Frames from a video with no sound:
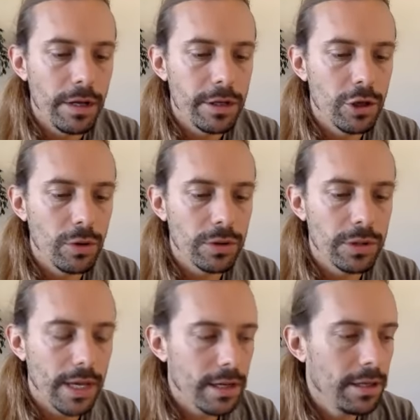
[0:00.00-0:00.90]
So
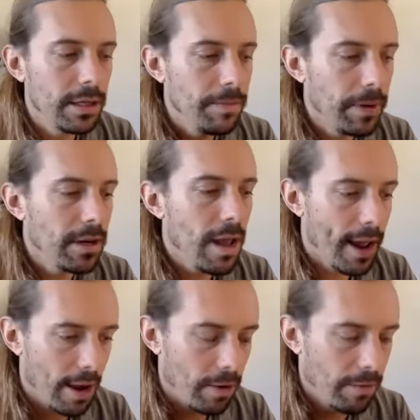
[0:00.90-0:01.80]
take a deep
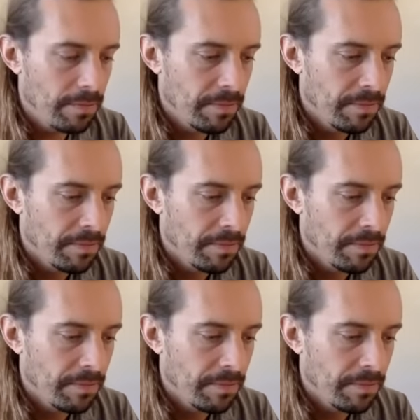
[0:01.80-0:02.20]
inhale.